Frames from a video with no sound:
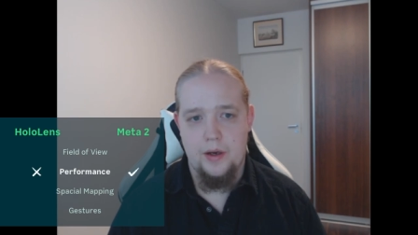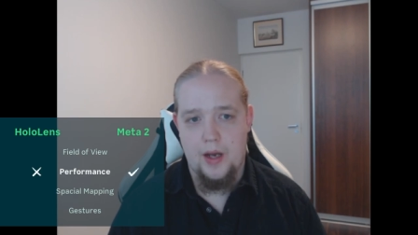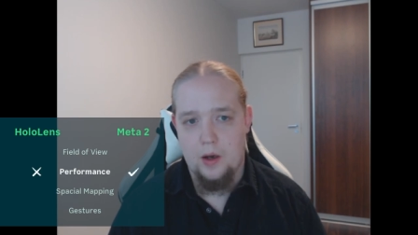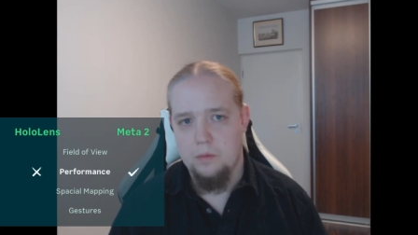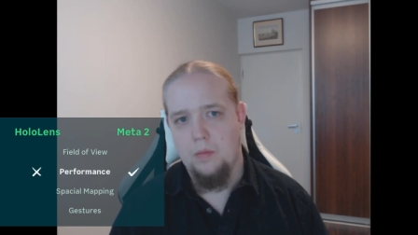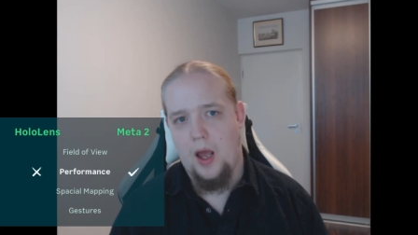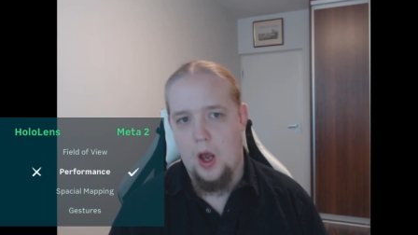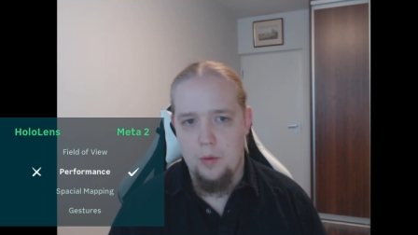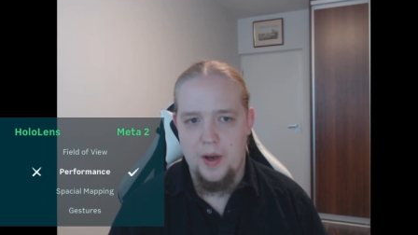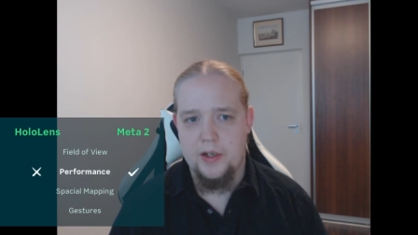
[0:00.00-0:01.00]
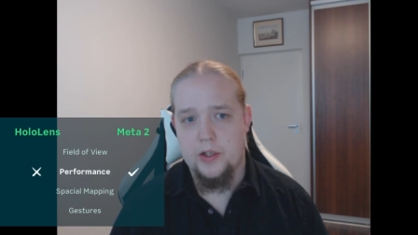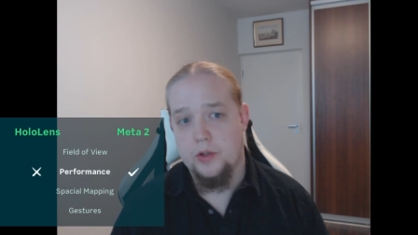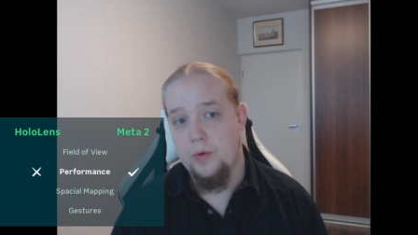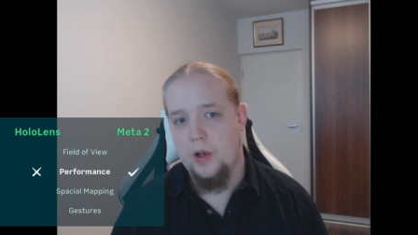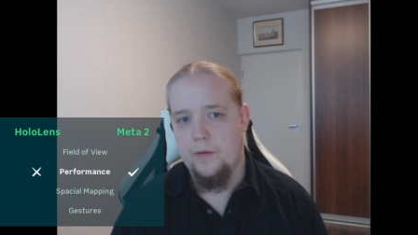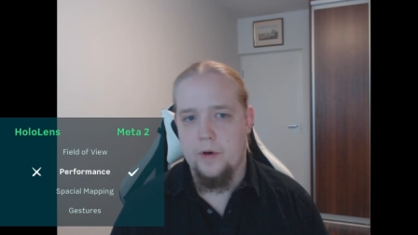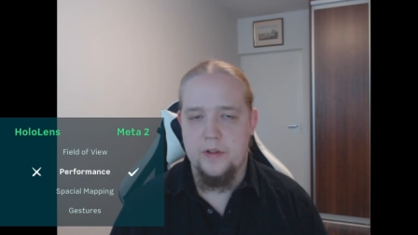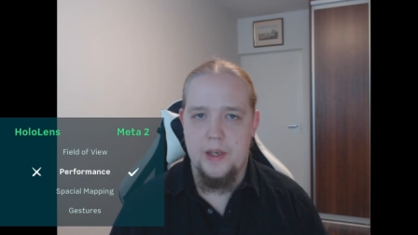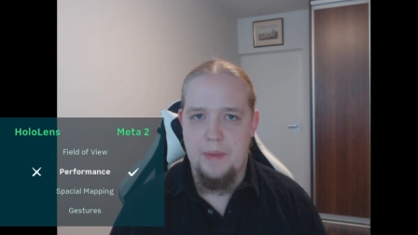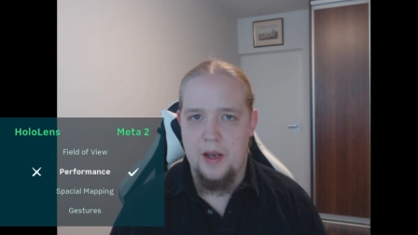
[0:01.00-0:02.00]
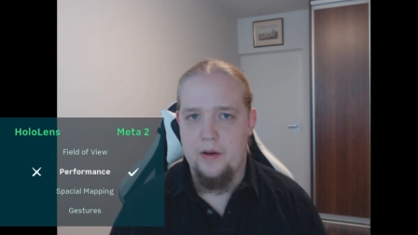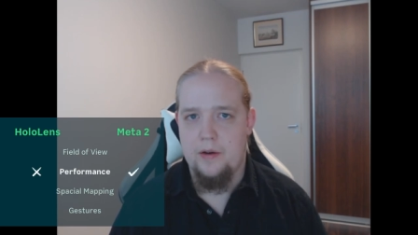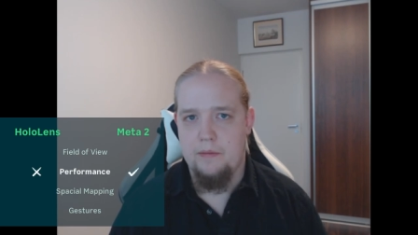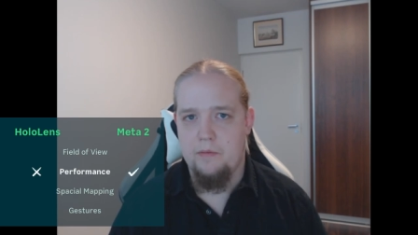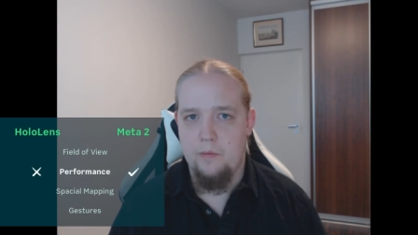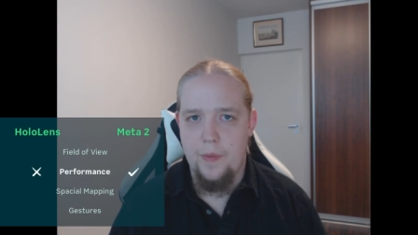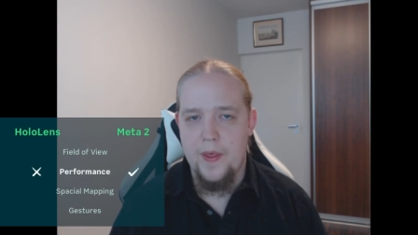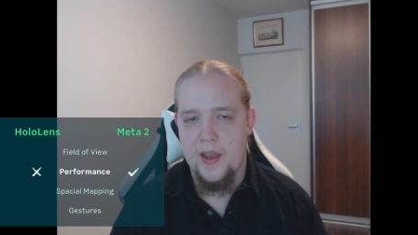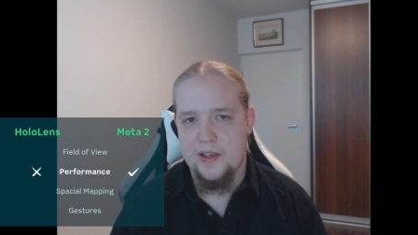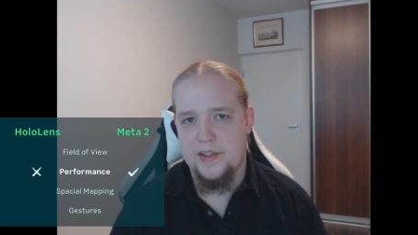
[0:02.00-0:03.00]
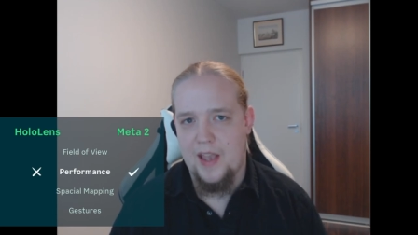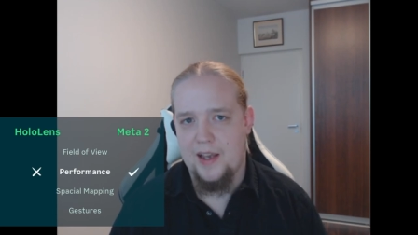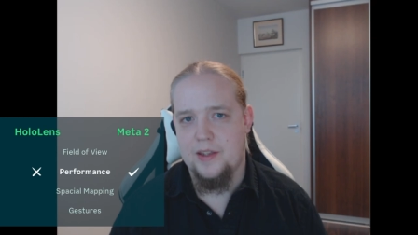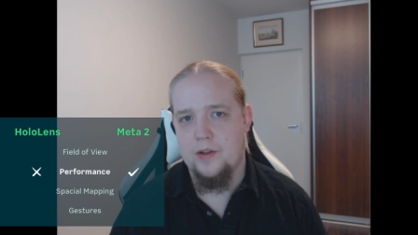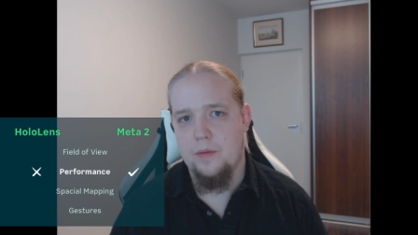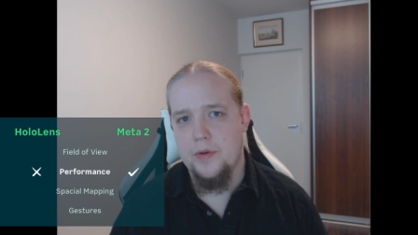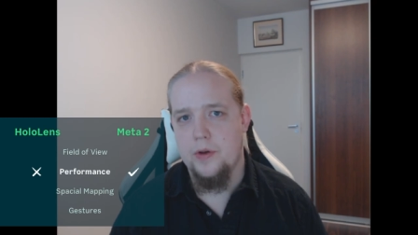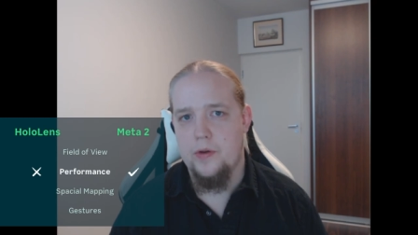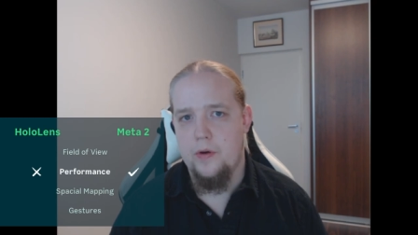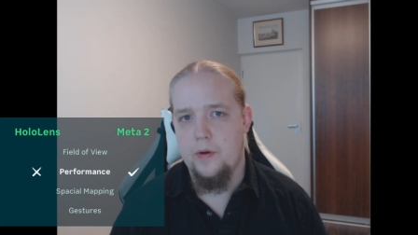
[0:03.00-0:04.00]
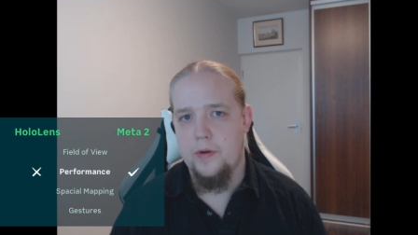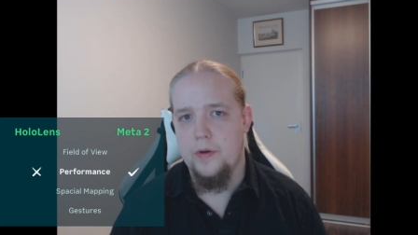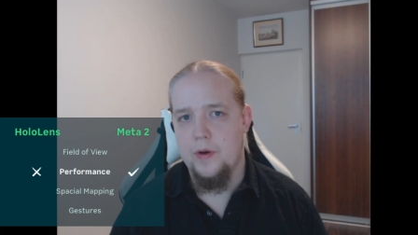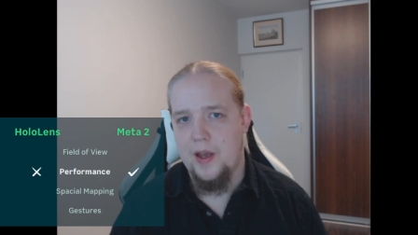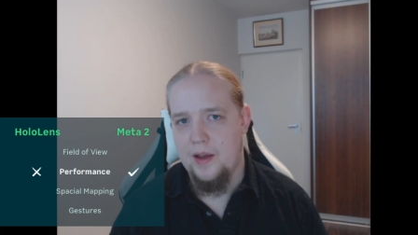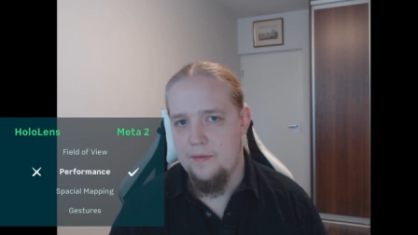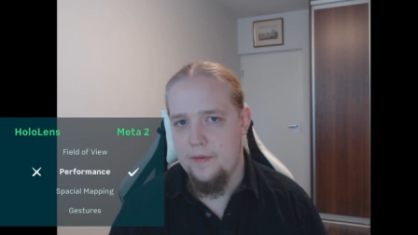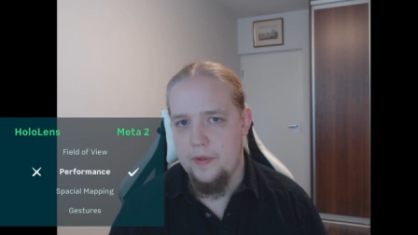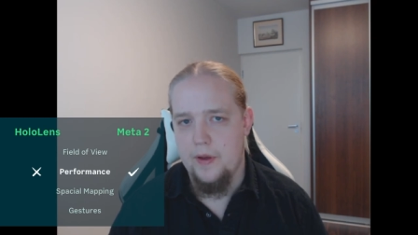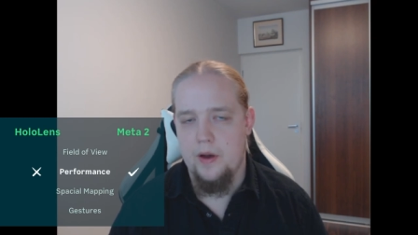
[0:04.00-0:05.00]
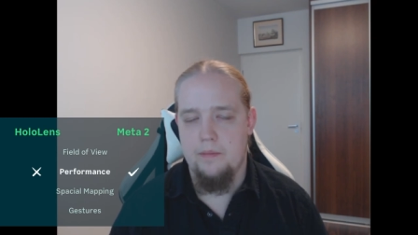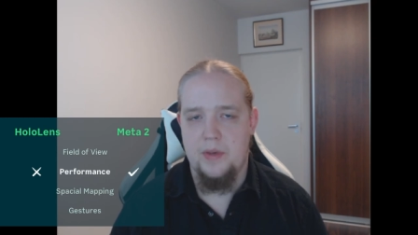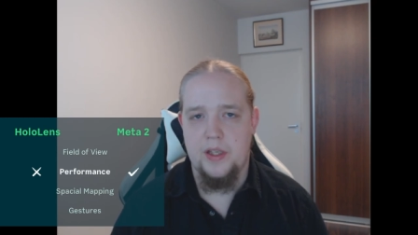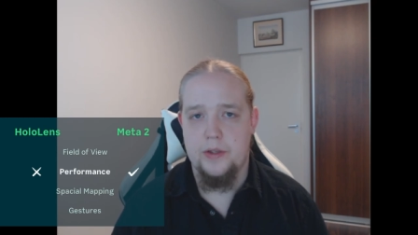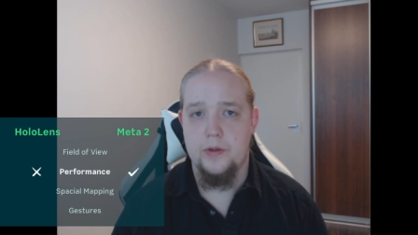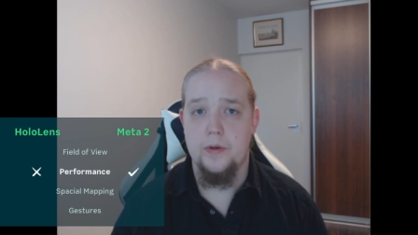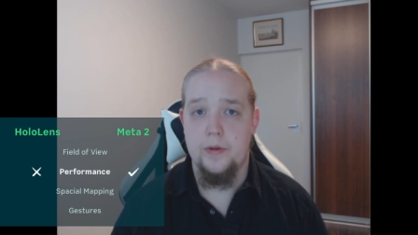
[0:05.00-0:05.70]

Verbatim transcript: Now, how much will of course depend on the exact computer you have the Meta 2